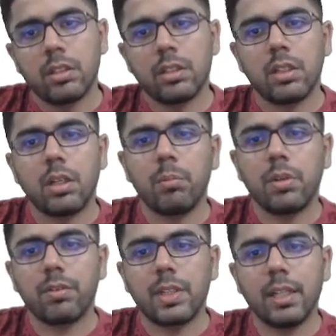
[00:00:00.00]
the number
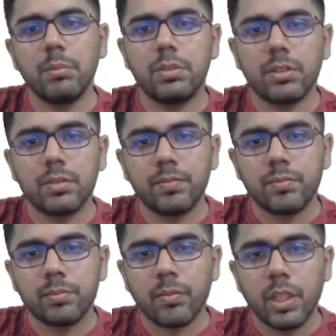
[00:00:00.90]
of times
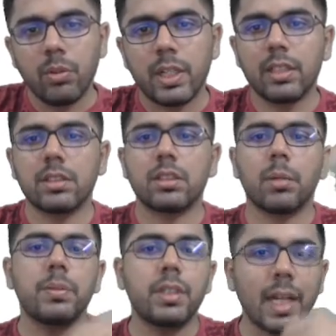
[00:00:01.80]
you can
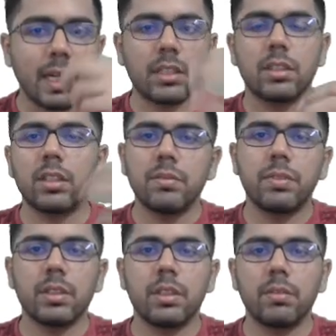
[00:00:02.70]
subtract the
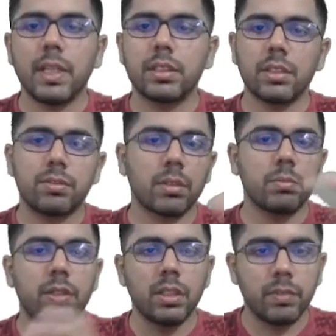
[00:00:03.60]
divisor
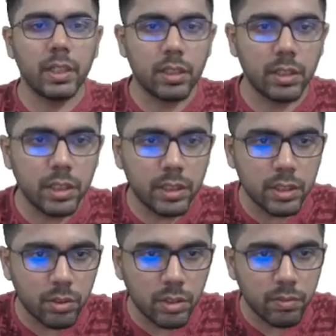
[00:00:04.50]
from the dividend. This is
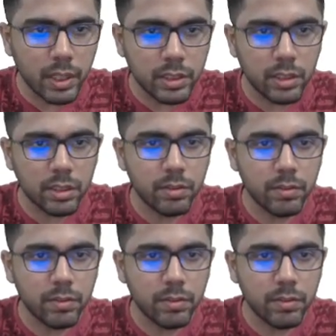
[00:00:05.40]
your divisor